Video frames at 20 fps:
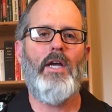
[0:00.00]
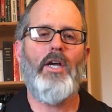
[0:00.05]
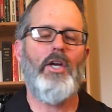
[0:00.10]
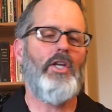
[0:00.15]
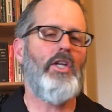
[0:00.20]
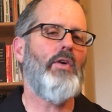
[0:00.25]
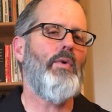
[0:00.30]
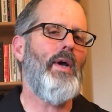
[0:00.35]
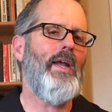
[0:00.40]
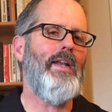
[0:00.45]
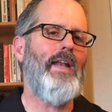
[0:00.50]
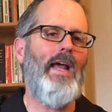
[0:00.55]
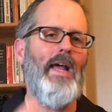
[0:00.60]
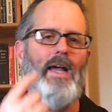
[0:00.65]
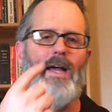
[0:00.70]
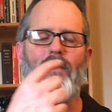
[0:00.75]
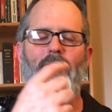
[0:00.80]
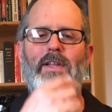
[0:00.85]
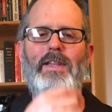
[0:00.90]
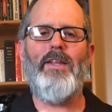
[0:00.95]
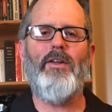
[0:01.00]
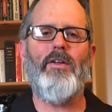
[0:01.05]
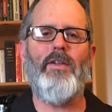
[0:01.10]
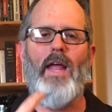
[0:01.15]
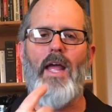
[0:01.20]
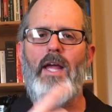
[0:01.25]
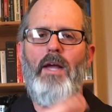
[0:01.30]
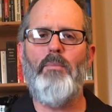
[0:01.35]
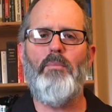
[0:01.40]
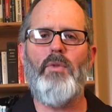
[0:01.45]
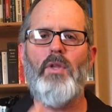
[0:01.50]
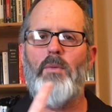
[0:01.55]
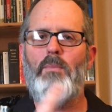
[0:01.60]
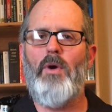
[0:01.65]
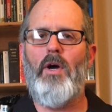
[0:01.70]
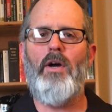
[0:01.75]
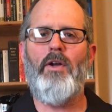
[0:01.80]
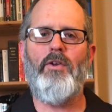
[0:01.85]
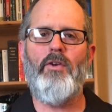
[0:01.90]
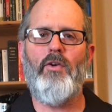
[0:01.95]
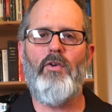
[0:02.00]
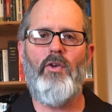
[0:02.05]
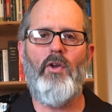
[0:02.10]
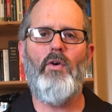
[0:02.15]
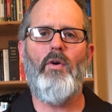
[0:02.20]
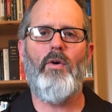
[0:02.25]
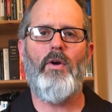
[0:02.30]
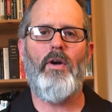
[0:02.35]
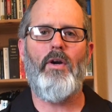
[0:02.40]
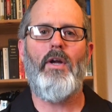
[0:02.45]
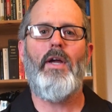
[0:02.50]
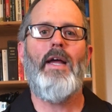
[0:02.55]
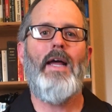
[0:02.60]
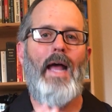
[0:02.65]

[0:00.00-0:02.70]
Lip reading: You had to have a little emblem on your door,